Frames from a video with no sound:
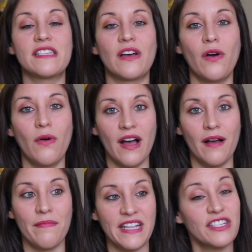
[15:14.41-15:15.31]
So
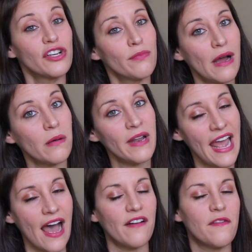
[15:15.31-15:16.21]
that's a good problem to
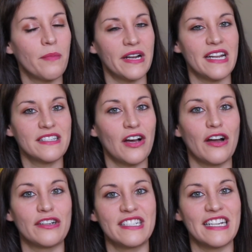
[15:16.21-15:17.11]
have, but it is
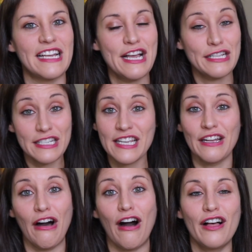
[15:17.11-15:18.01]
hard to see
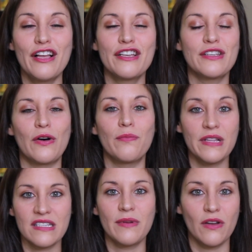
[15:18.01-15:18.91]
it all. So
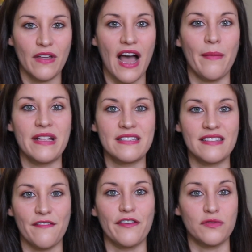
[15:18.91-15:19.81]
please let me know in the comments
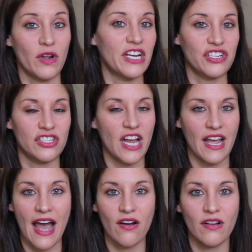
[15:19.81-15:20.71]
if there's one I should check
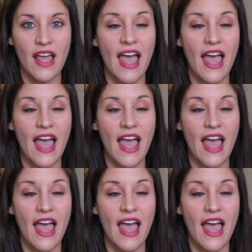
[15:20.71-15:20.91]
out.